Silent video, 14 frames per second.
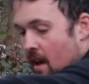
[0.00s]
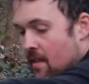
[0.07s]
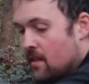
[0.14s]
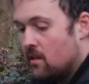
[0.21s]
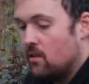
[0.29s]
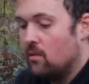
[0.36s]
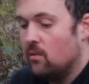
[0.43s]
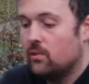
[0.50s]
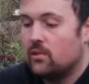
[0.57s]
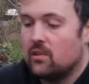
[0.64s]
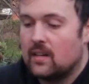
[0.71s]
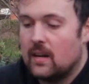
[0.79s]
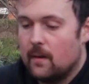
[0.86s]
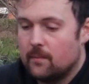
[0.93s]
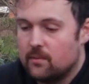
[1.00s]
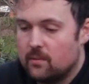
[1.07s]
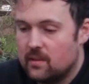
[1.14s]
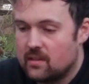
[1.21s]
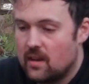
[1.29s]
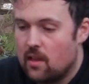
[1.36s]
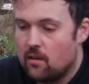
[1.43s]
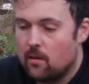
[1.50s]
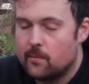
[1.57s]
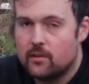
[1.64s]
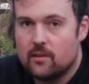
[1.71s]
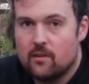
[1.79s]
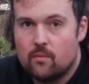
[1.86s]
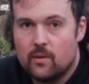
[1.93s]
And then it also comes with this other
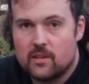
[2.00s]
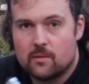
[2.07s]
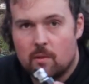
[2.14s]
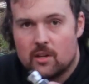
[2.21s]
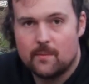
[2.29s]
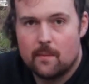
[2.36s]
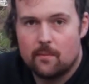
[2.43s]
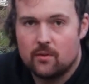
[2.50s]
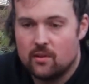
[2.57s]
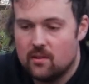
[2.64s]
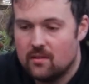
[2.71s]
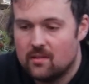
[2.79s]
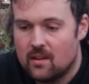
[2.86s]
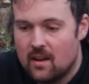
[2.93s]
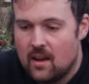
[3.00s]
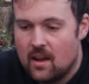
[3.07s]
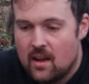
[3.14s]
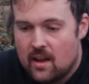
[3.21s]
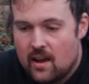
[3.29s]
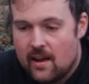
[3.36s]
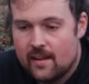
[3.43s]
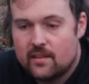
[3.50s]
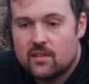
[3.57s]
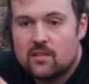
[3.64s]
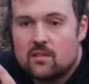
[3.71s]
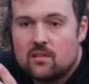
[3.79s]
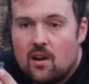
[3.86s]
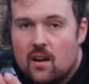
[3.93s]
option, which most people use. It's
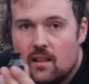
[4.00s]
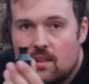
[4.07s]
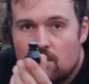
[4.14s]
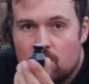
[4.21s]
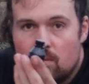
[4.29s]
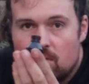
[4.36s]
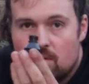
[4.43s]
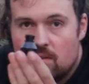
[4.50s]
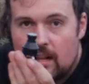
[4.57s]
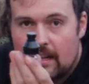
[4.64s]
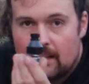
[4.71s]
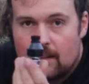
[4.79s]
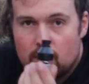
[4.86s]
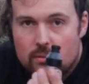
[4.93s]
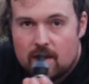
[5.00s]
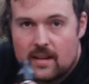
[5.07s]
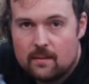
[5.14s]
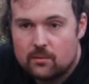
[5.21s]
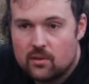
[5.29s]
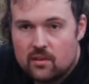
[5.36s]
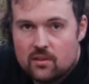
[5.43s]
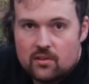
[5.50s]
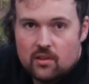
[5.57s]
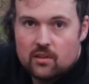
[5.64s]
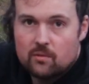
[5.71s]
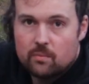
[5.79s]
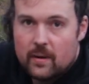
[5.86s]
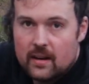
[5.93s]
just a tiny little nib, so there's no
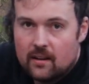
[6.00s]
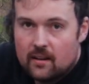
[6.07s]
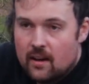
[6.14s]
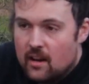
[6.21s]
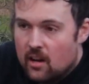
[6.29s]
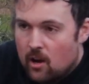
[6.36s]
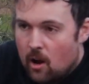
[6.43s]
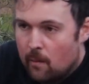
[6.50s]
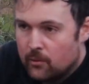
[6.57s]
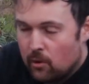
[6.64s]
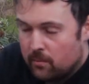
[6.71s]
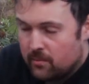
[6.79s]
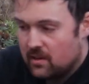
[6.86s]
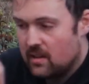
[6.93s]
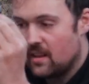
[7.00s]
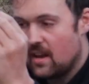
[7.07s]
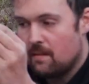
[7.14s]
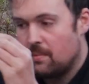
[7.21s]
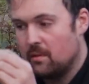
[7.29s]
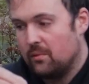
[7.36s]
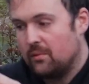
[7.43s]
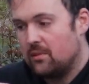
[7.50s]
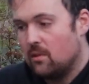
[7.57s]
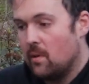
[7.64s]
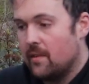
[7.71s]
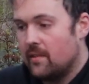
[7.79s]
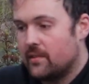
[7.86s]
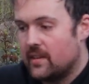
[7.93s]
spring absorption in that, but it will
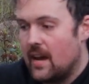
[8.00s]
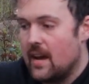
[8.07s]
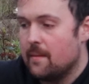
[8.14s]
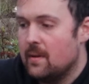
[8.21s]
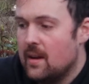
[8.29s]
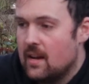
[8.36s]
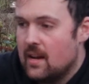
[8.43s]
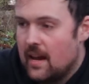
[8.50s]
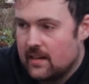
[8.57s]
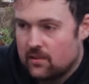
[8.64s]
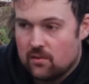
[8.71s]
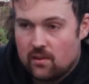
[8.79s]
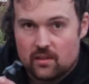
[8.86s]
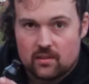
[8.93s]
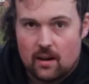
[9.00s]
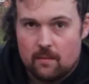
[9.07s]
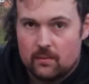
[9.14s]
still work the same, and it's not as